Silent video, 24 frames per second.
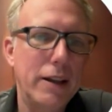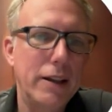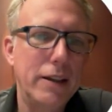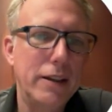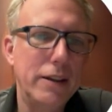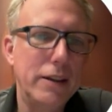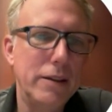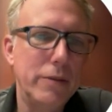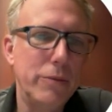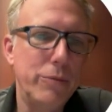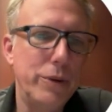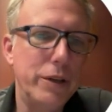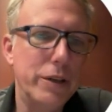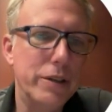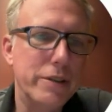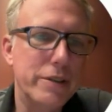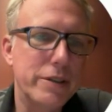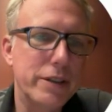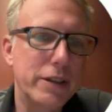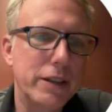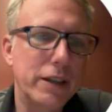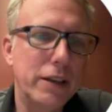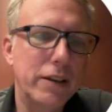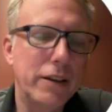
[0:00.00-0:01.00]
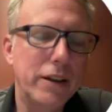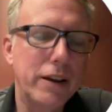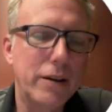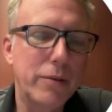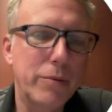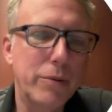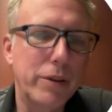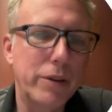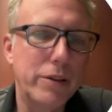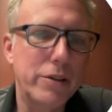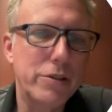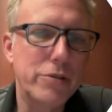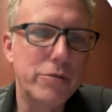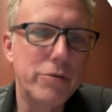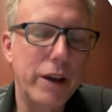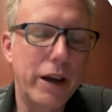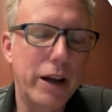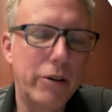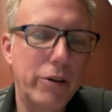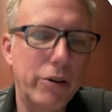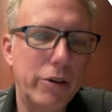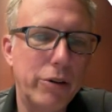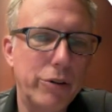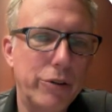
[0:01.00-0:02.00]
We are sitting there where the 2
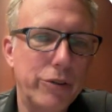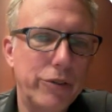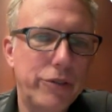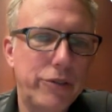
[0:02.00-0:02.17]
arrows